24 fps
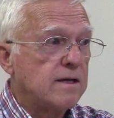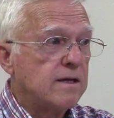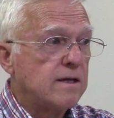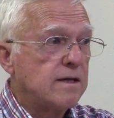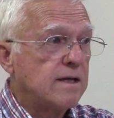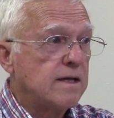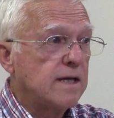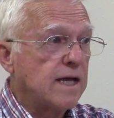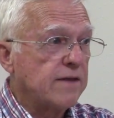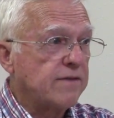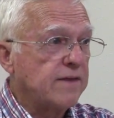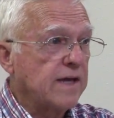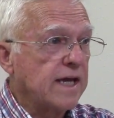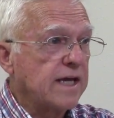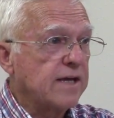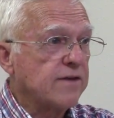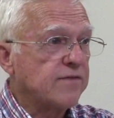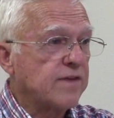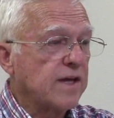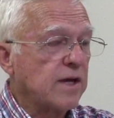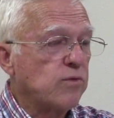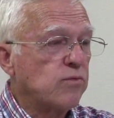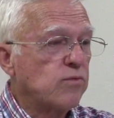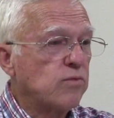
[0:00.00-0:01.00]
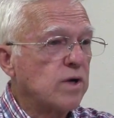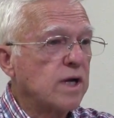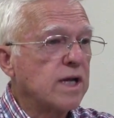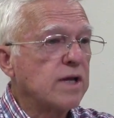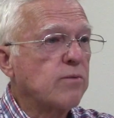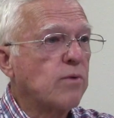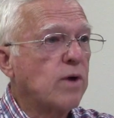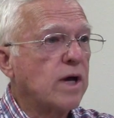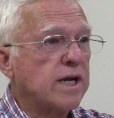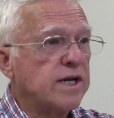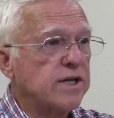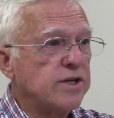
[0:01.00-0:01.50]
I think if they really
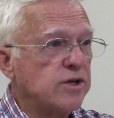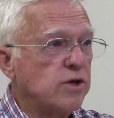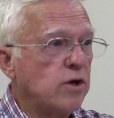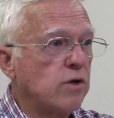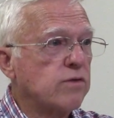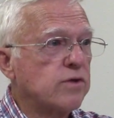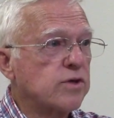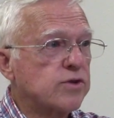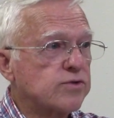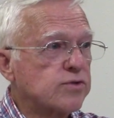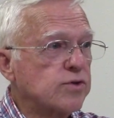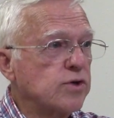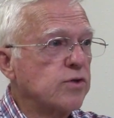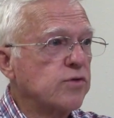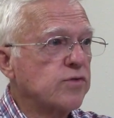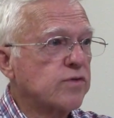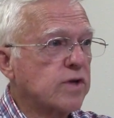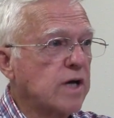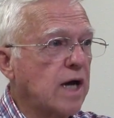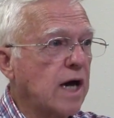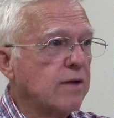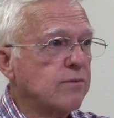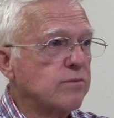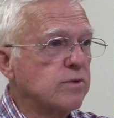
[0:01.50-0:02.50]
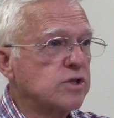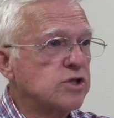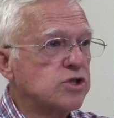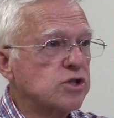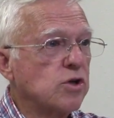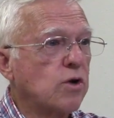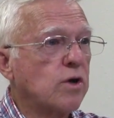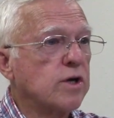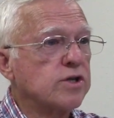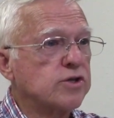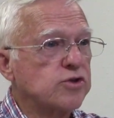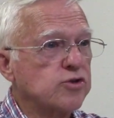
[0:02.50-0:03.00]
wanted to know the truth, God would
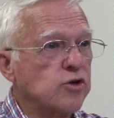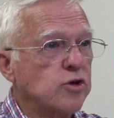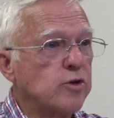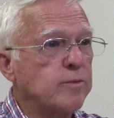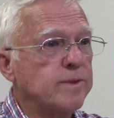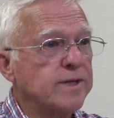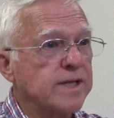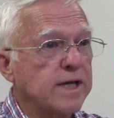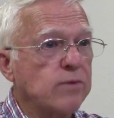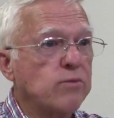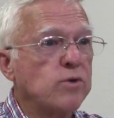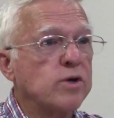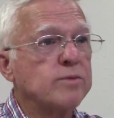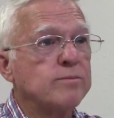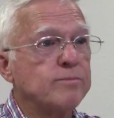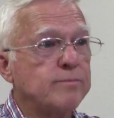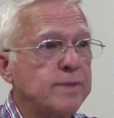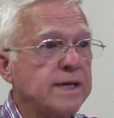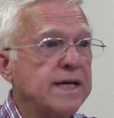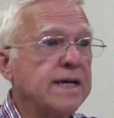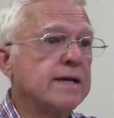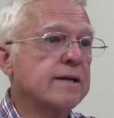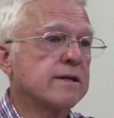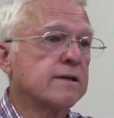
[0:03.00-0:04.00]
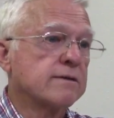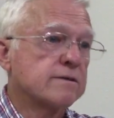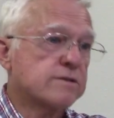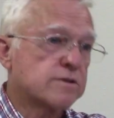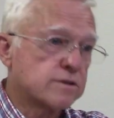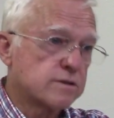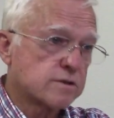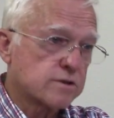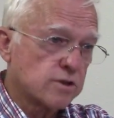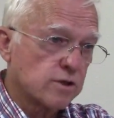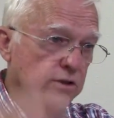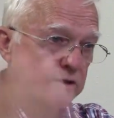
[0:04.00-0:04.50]
show it to them and they wouldn't be in
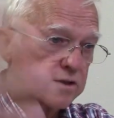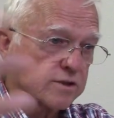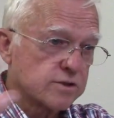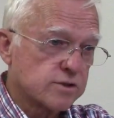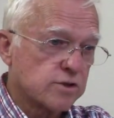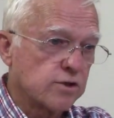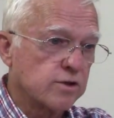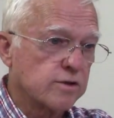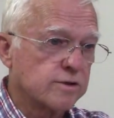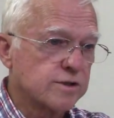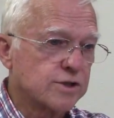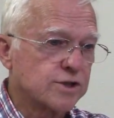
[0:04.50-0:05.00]
cer- certain